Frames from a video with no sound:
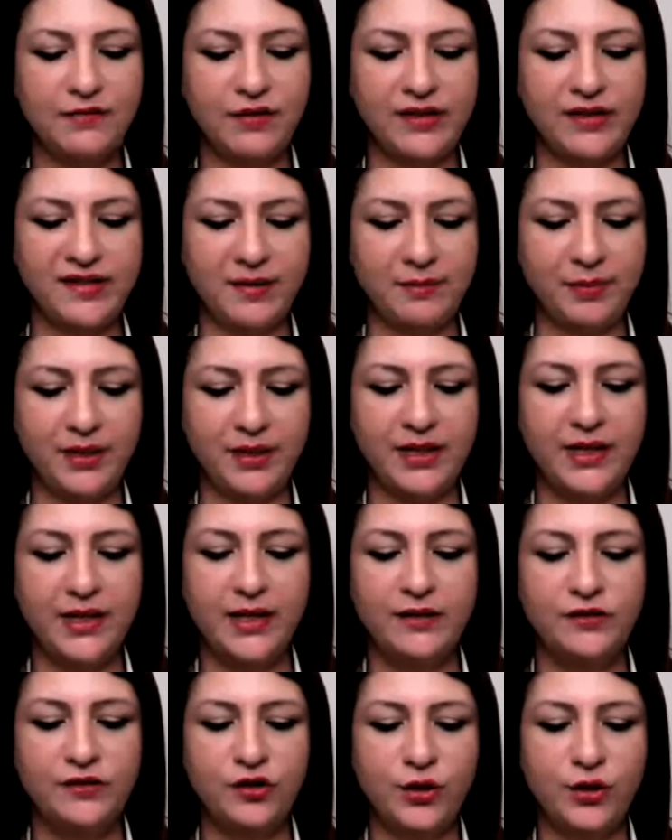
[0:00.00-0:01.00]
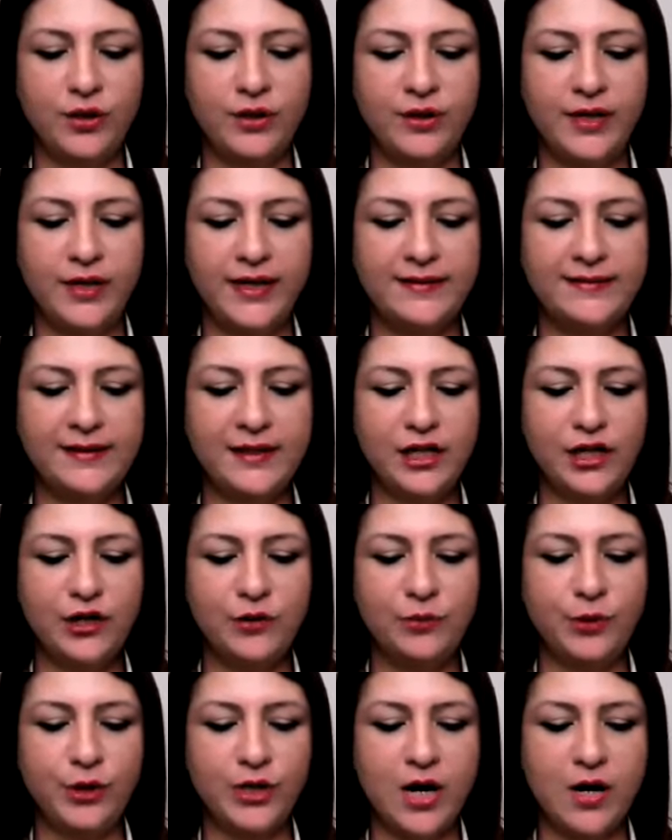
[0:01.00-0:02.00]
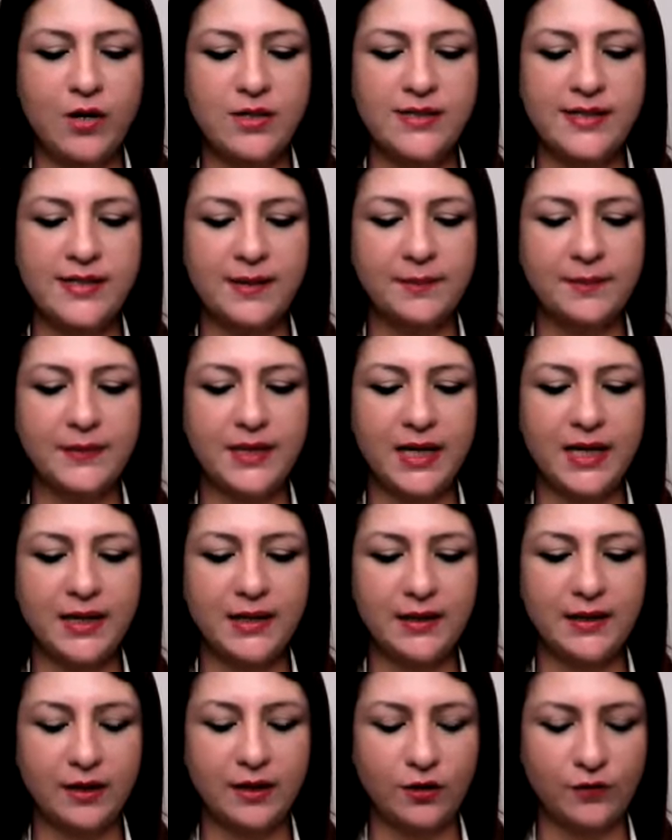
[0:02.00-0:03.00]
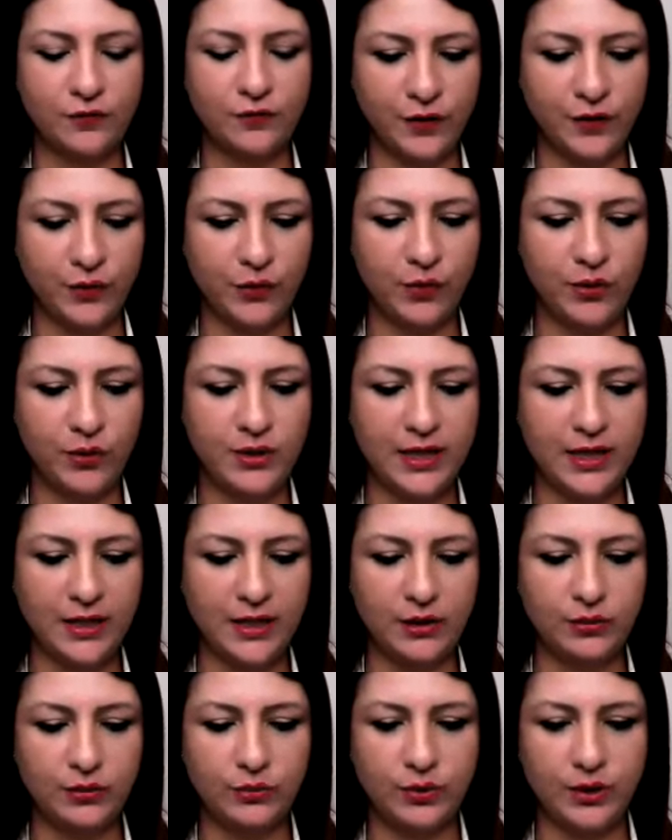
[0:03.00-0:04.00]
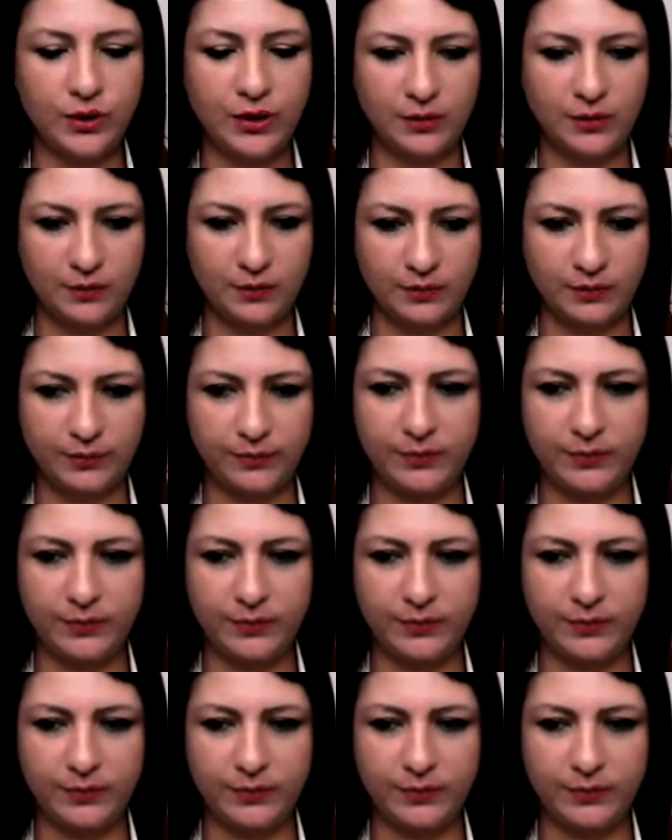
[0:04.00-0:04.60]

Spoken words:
take for example. So recently you put out something of your own that you were